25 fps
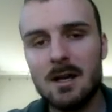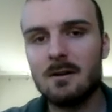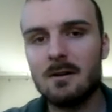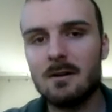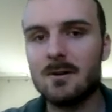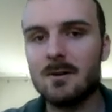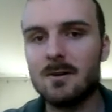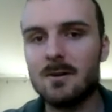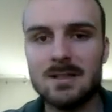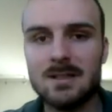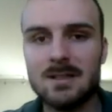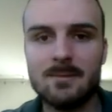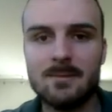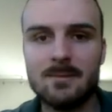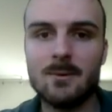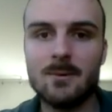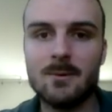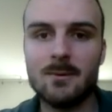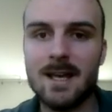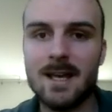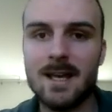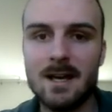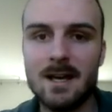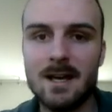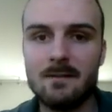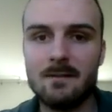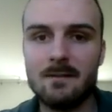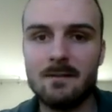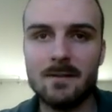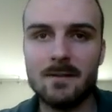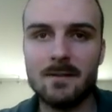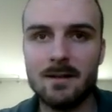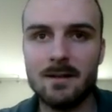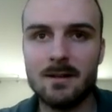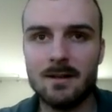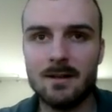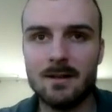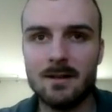For example, we have
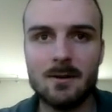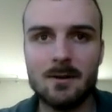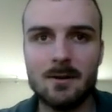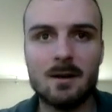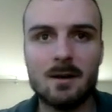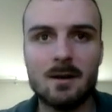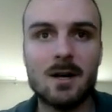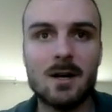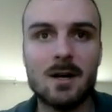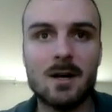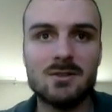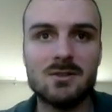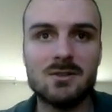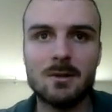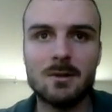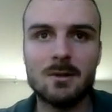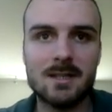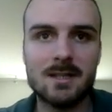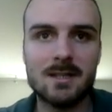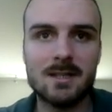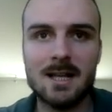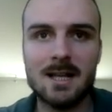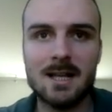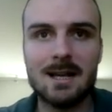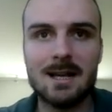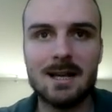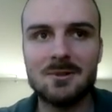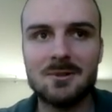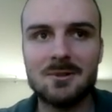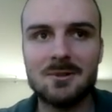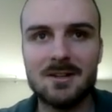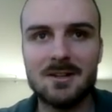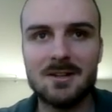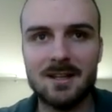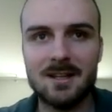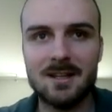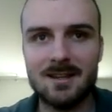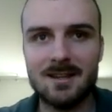a module in that
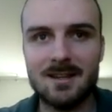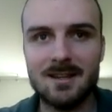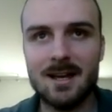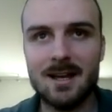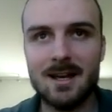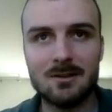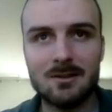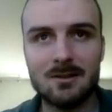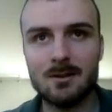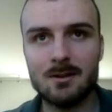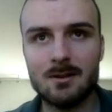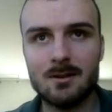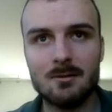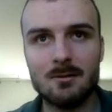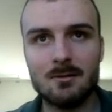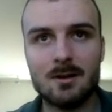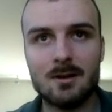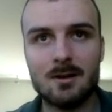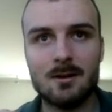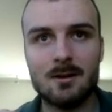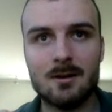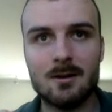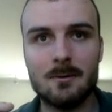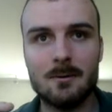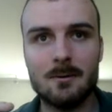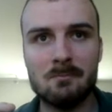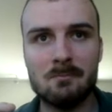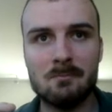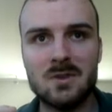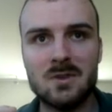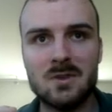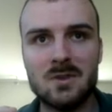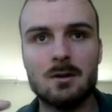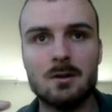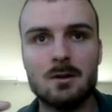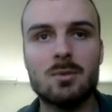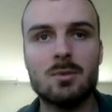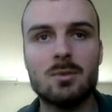library that you
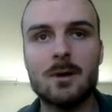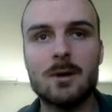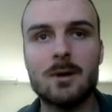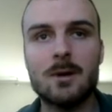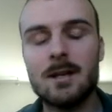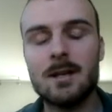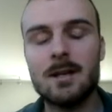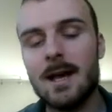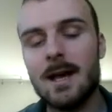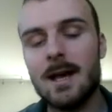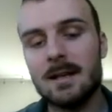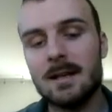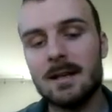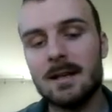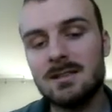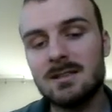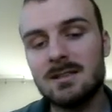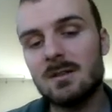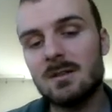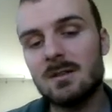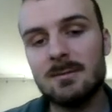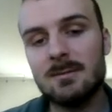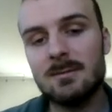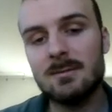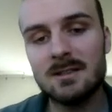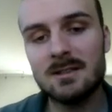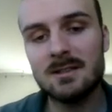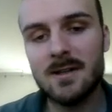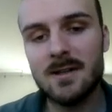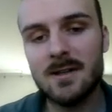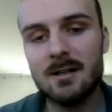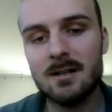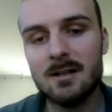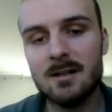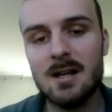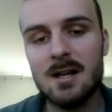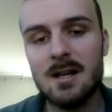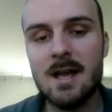can point at a C++
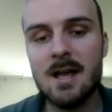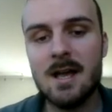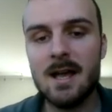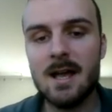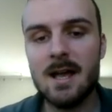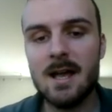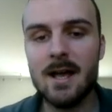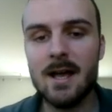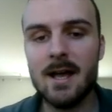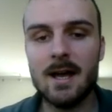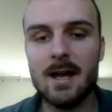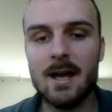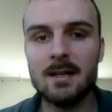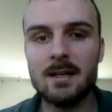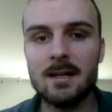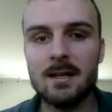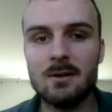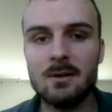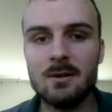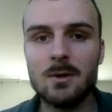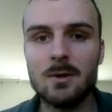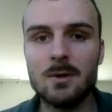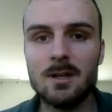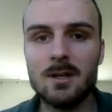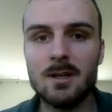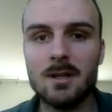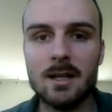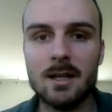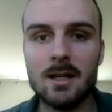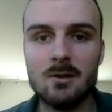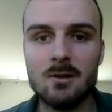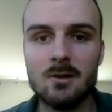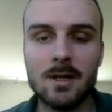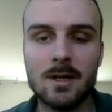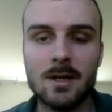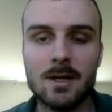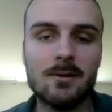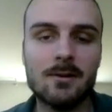file, and it will let
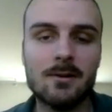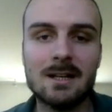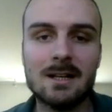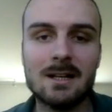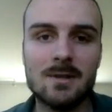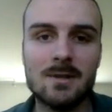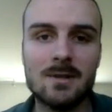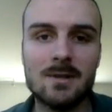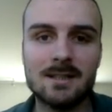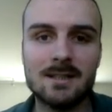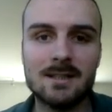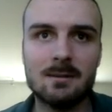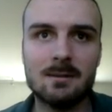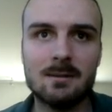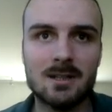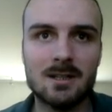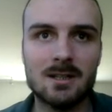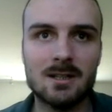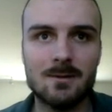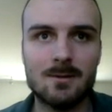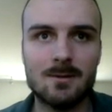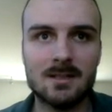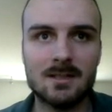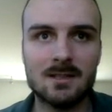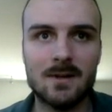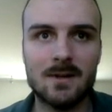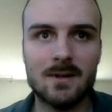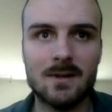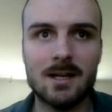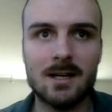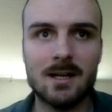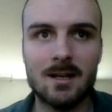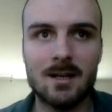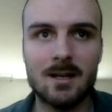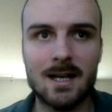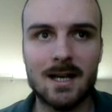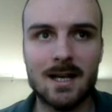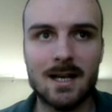you interact with that C++
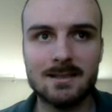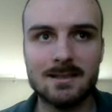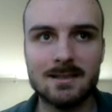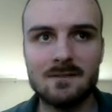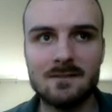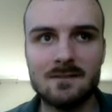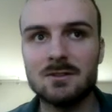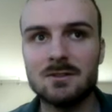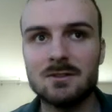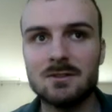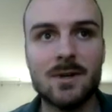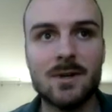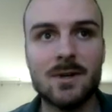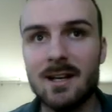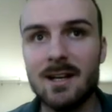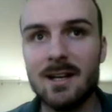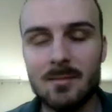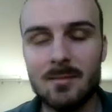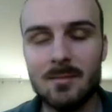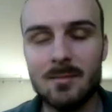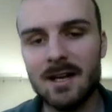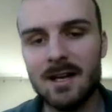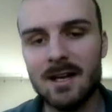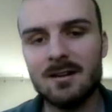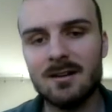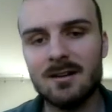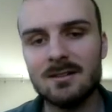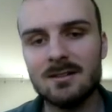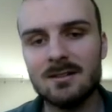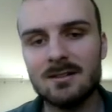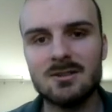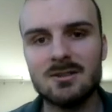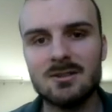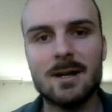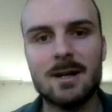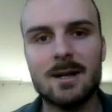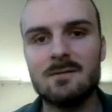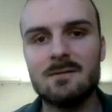file as if it's written in Python.
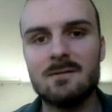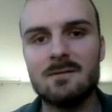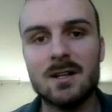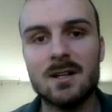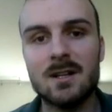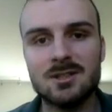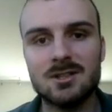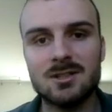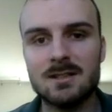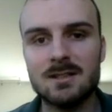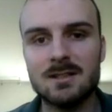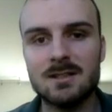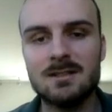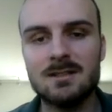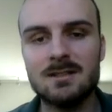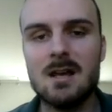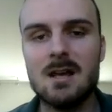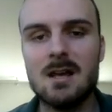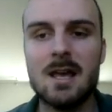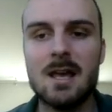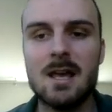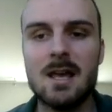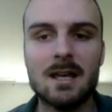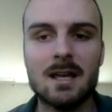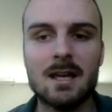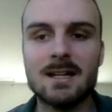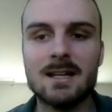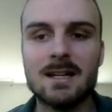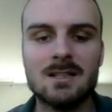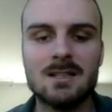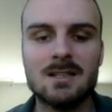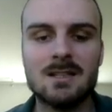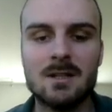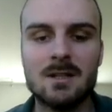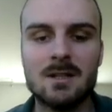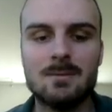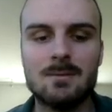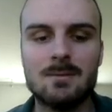So any functions in that C++
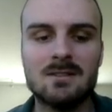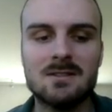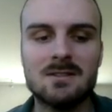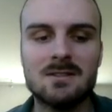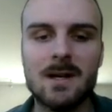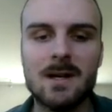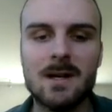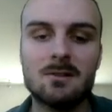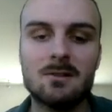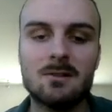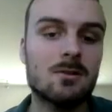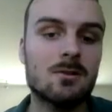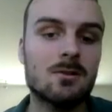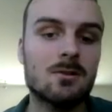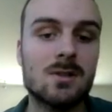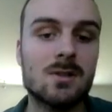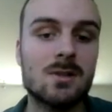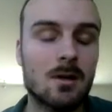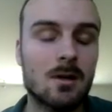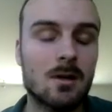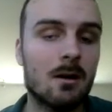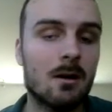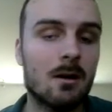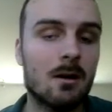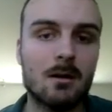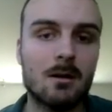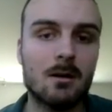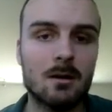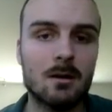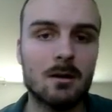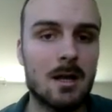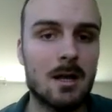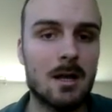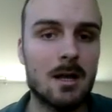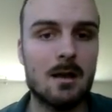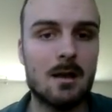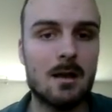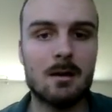file you can just call
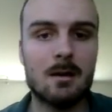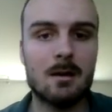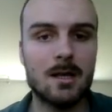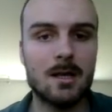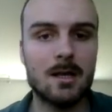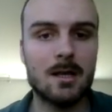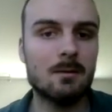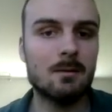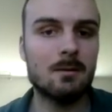in